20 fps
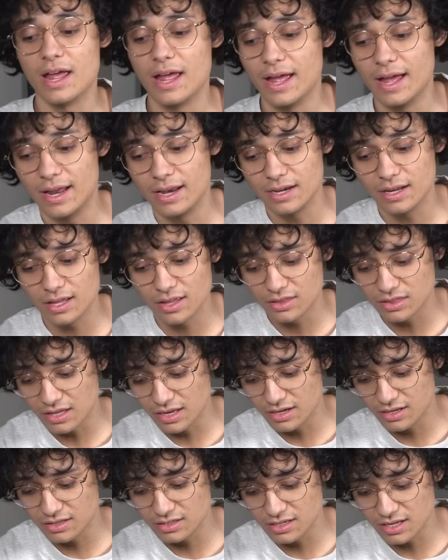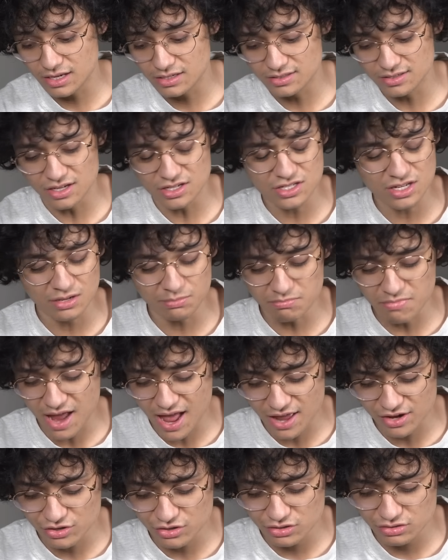And at the end of the day, does it
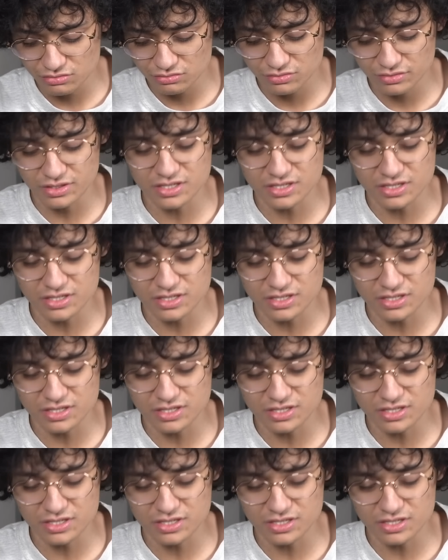matter?